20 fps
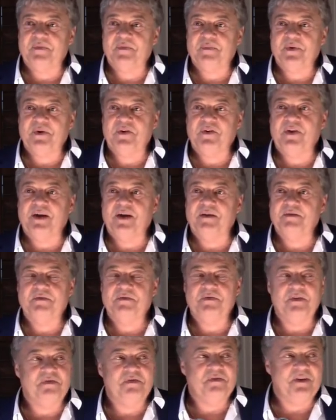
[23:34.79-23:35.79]

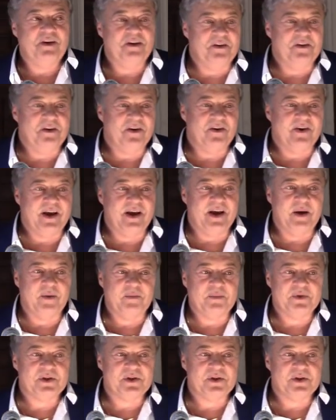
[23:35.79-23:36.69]
15-year AM.